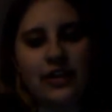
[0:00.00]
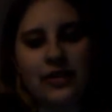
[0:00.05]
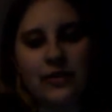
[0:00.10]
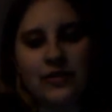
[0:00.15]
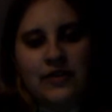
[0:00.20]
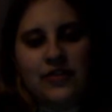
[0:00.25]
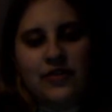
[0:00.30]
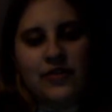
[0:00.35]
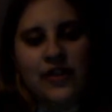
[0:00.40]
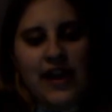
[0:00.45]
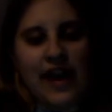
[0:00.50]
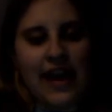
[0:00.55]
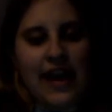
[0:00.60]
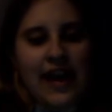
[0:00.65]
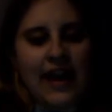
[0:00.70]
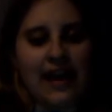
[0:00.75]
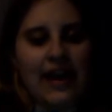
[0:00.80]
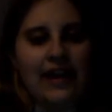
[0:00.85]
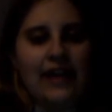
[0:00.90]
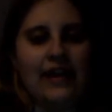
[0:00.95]
It was
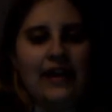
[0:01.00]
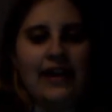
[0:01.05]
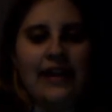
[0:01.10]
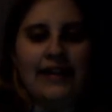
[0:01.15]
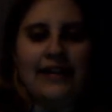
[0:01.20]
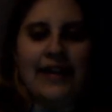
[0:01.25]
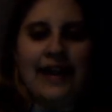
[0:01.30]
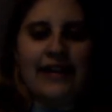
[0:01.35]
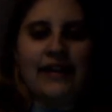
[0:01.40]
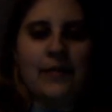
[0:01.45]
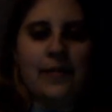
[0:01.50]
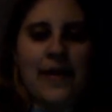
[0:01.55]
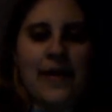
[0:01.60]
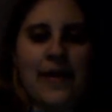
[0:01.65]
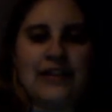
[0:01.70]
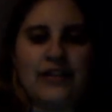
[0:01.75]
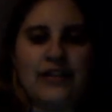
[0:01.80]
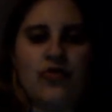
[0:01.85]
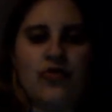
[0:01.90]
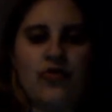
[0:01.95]
okay. Not the
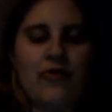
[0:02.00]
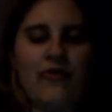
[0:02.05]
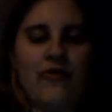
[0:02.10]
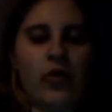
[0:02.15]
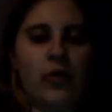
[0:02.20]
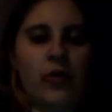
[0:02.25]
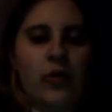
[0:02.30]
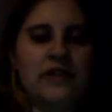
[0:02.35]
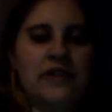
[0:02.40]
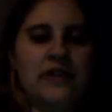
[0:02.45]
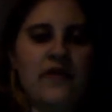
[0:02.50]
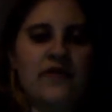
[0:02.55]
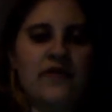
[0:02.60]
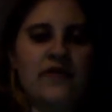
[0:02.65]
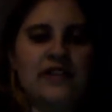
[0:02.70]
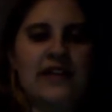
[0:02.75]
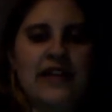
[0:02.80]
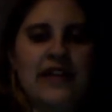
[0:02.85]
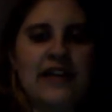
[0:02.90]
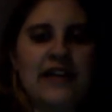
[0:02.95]
best group performance I've ever
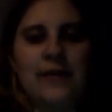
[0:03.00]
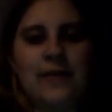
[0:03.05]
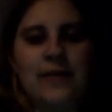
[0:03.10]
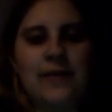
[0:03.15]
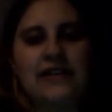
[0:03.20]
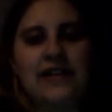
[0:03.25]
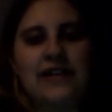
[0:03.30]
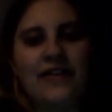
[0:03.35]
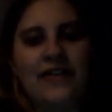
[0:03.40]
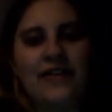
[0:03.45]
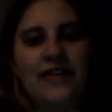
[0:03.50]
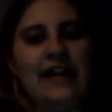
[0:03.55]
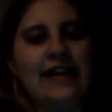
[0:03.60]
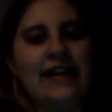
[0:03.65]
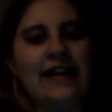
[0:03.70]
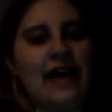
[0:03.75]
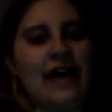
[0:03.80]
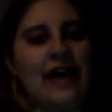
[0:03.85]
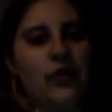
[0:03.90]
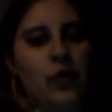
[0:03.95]
seen, but definitely
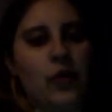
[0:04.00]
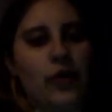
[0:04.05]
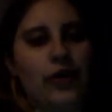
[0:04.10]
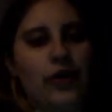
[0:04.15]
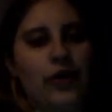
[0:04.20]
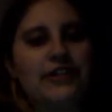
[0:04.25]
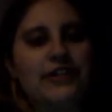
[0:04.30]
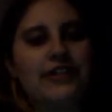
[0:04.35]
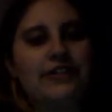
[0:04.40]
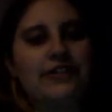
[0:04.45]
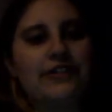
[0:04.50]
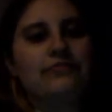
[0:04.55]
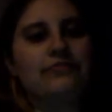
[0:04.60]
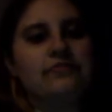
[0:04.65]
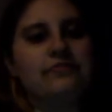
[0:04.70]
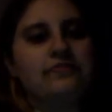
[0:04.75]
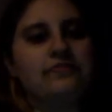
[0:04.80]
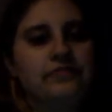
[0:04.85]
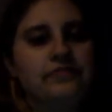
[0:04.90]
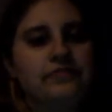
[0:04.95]
not the worst.
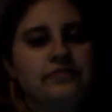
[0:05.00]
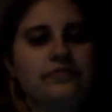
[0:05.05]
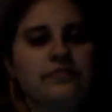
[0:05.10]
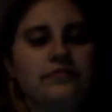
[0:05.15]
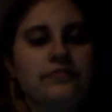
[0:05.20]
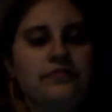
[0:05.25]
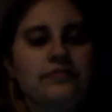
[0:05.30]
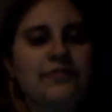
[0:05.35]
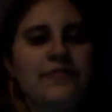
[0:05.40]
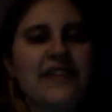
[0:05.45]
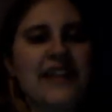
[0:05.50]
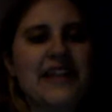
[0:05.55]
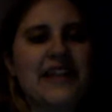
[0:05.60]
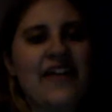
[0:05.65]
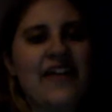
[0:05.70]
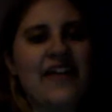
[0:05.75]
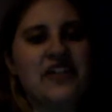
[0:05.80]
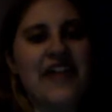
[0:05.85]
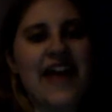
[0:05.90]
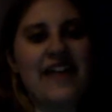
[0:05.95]

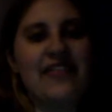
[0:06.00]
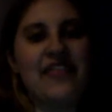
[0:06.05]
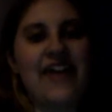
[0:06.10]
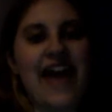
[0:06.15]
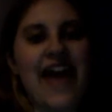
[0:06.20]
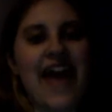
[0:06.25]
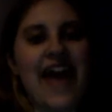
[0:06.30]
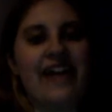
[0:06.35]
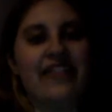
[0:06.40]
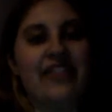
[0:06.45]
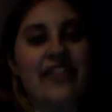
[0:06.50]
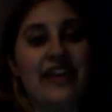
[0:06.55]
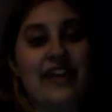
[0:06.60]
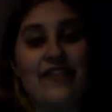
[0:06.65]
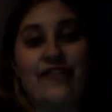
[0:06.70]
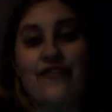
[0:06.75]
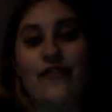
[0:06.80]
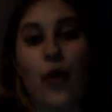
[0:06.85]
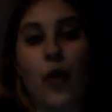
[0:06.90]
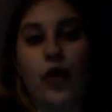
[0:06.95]
After that, they had
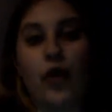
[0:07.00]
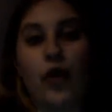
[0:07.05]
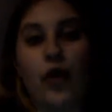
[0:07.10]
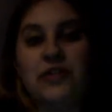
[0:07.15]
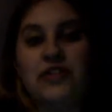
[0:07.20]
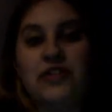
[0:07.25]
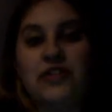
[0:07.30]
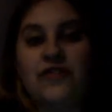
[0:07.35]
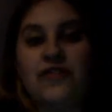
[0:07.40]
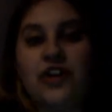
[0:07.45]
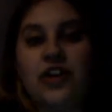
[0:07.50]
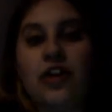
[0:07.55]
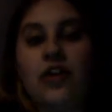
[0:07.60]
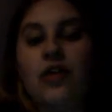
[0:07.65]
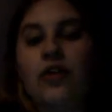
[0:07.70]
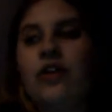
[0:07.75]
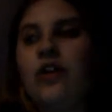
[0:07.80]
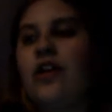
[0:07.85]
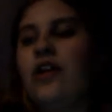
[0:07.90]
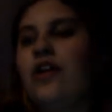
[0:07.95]
the Ford music
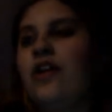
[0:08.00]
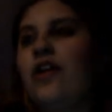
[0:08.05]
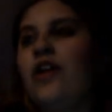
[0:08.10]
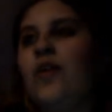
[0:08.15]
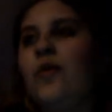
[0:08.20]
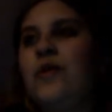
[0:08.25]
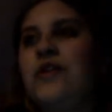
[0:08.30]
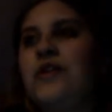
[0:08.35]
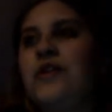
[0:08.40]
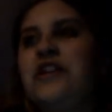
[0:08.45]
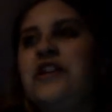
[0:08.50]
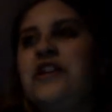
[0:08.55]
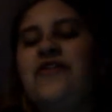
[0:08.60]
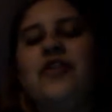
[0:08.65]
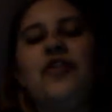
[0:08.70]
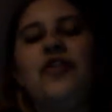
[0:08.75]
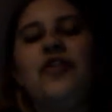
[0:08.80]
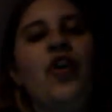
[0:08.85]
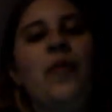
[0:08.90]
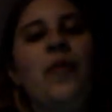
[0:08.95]
video, which, if
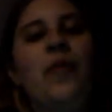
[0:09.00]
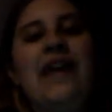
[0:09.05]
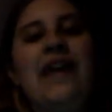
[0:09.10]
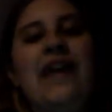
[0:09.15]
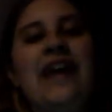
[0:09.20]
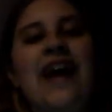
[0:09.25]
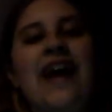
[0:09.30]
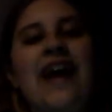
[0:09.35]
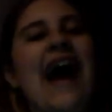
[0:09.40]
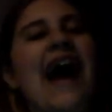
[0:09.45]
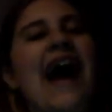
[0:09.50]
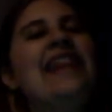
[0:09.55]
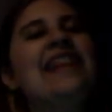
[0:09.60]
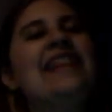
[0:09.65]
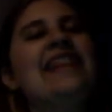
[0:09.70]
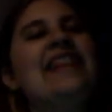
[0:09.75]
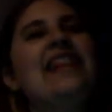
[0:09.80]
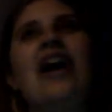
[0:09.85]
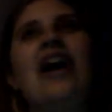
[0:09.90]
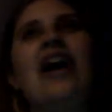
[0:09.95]
you know me, I
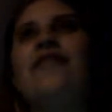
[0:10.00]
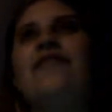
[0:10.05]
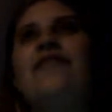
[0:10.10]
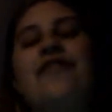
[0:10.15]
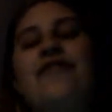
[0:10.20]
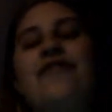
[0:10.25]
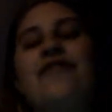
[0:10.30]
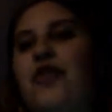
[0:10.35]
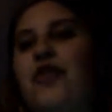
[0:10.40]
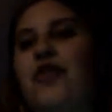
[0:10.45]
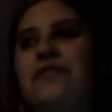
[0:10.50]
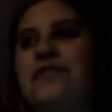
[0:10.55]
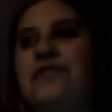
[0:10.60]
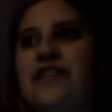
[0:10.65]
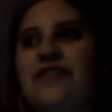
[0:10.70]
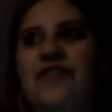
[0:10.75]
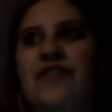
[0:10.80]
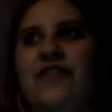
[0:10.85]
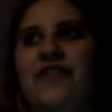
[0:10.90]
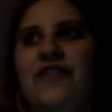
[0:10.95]
love the Ford
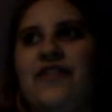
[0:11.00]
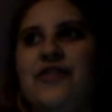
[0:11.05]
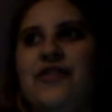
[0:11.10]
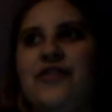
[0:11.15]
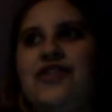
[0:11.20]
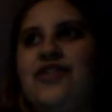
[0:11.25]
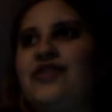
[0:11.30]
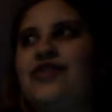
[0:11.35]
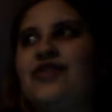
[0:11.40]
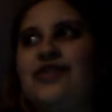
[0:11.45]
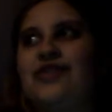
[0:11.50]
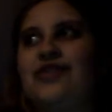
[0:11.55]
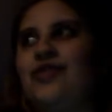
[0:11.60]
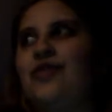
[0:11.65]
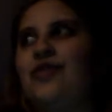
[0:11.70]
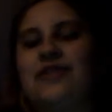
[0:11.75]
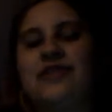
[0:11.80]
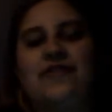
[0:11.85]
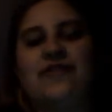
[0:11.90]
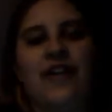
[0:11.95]
music videos. They're
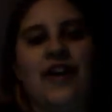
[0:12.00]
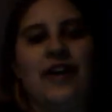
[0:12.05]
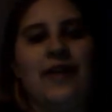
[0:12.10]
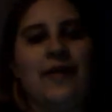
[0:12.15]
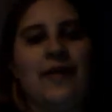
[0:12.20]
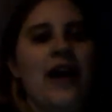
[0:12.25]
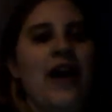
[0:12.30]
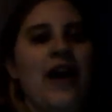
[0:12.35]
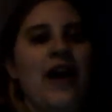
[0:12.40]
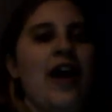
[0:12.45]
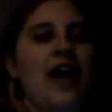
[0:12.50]
so much fun.